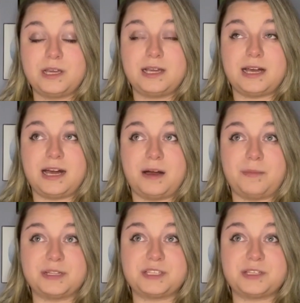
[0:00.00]

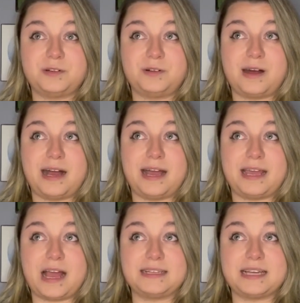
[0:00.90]
until
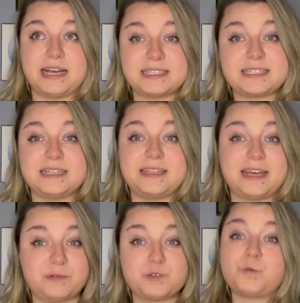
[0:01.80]
I tested that
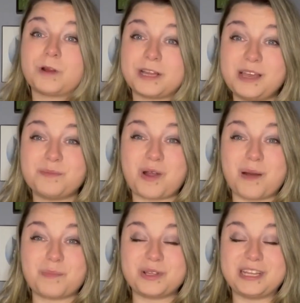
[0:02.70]
it was working
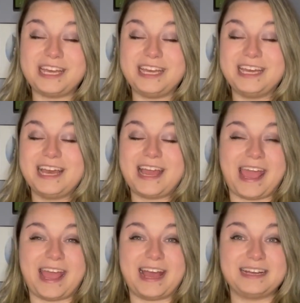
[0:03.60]
properly,
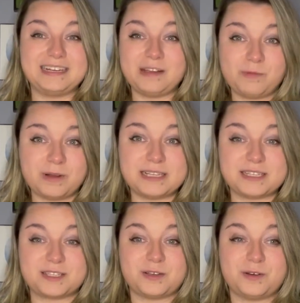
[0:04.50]
and it was.
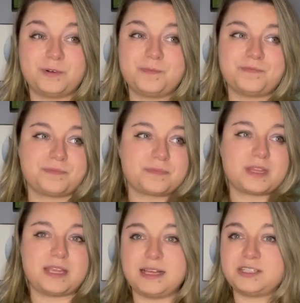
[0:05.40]
So
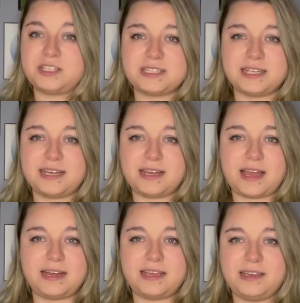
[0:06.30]
just like
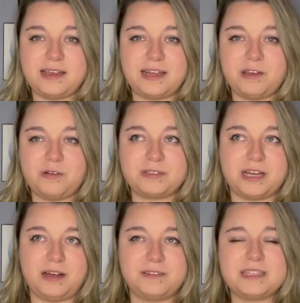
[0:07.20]
any
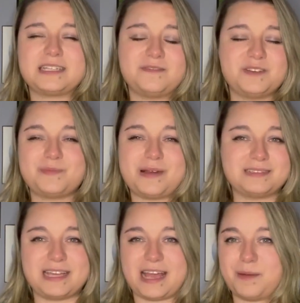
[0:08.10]
hotel, this stuff is bound
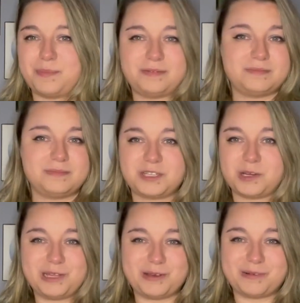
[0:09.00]
to happen.
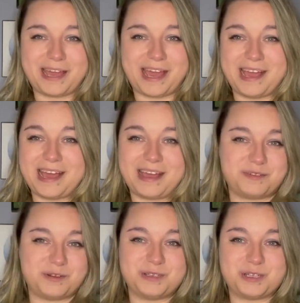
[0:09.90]
Totally okay. I have
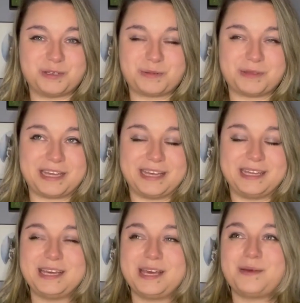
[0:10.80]
no issues with it.
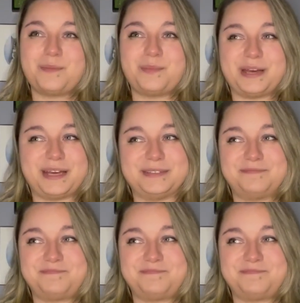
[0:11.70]
But